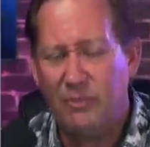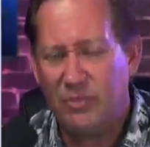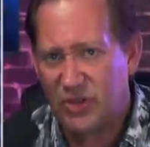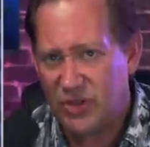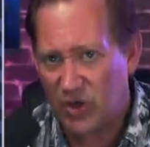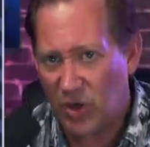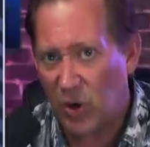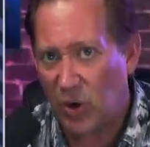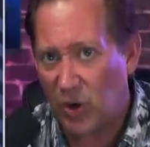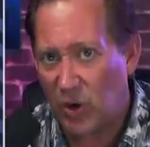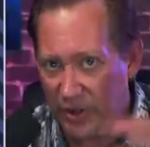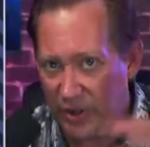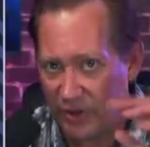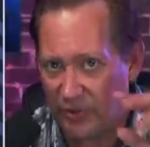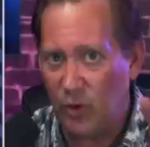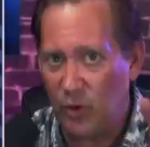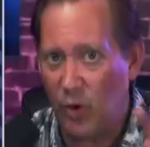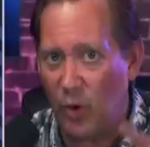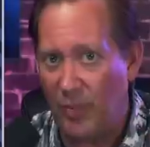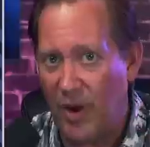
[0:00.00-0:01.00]
sure he'll
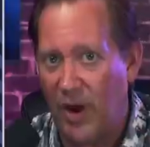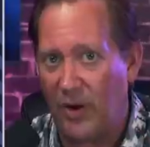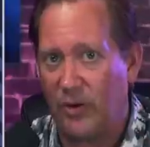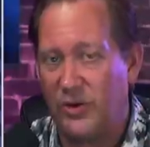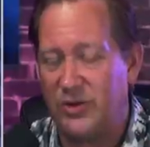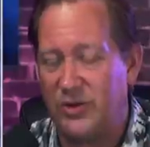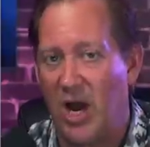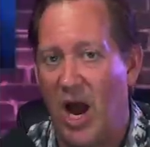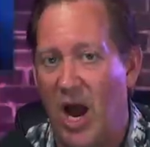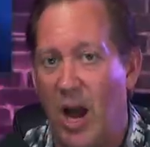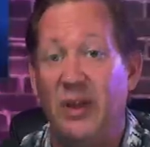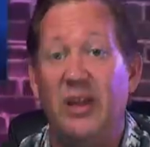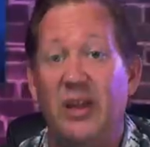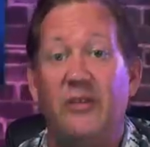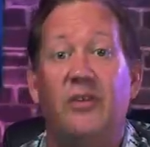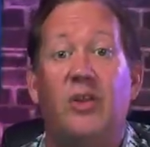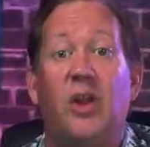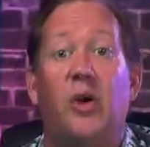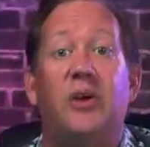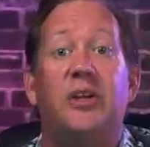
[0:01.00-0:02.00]
do a better job,
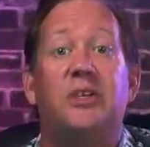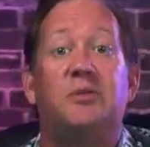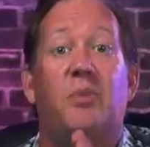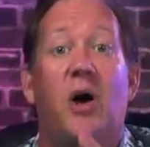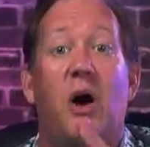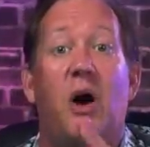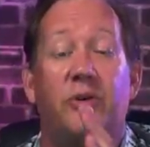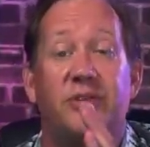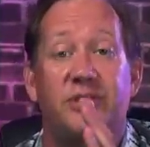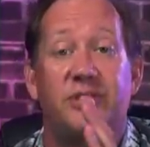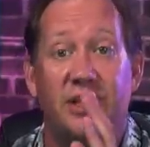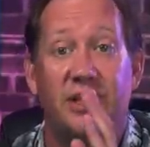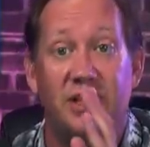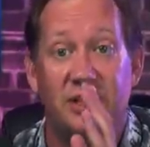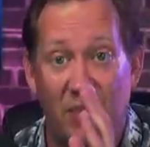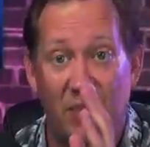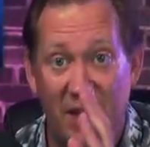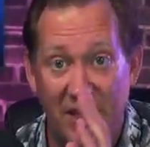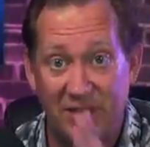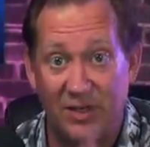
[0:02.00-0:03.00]
even though his policy
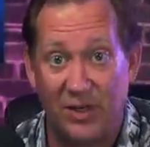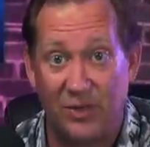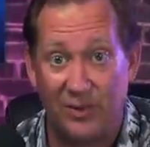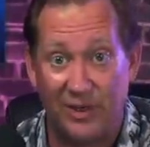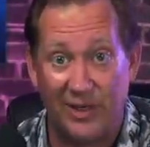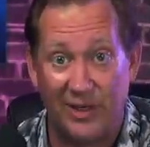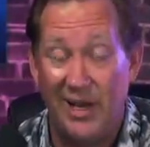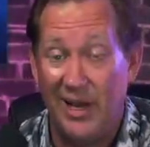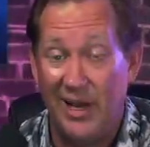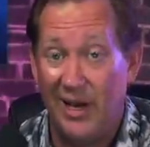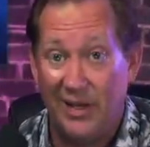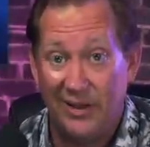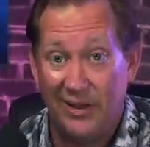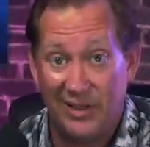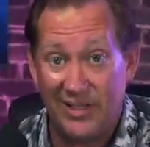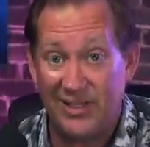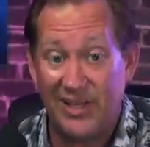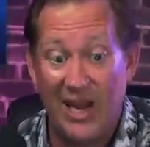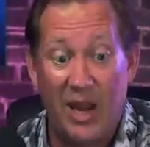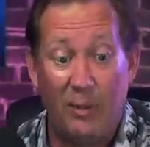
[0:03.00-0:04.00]
is basically
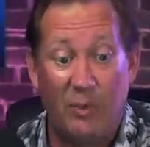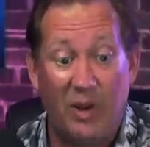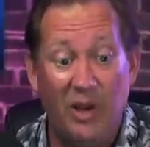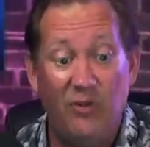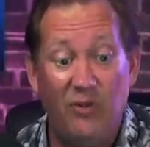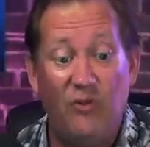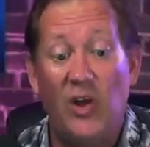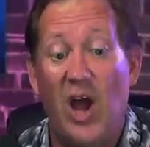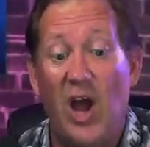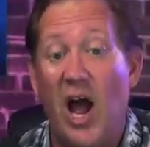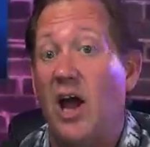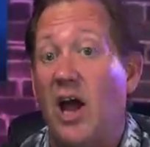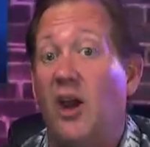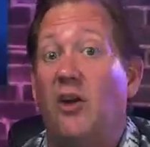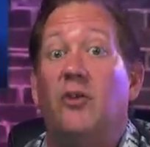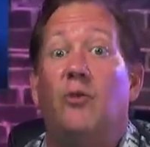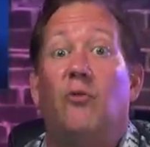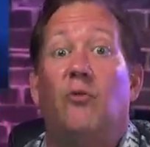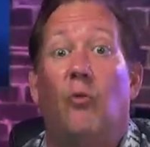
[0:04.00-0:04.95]
the same, if not